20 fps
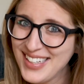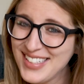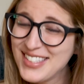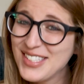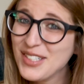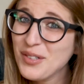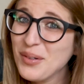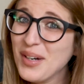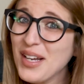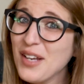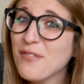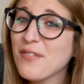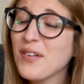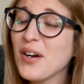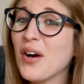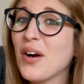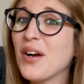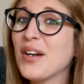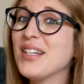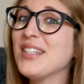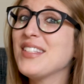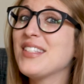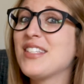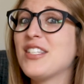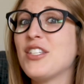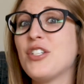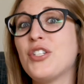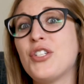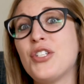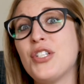It's a way for
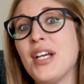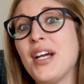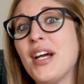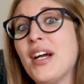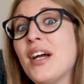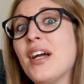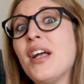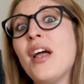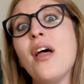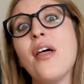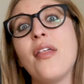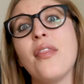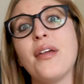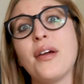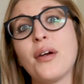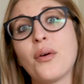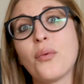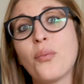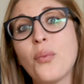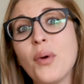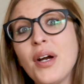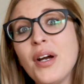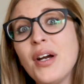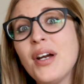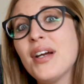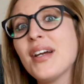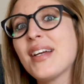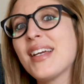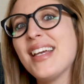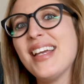artists to share their
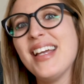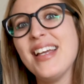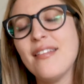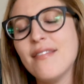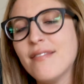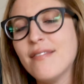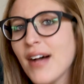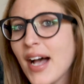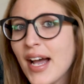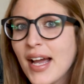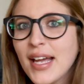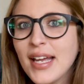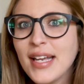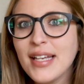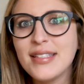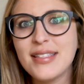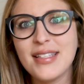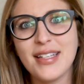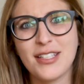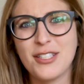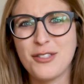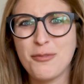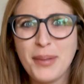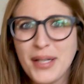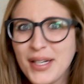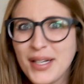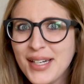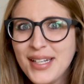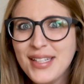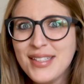work, advice,
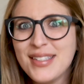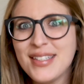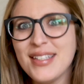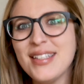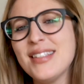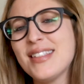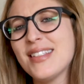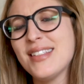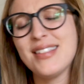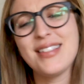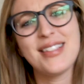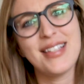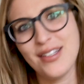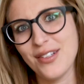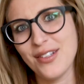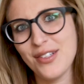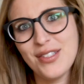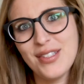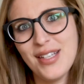experiences, and skill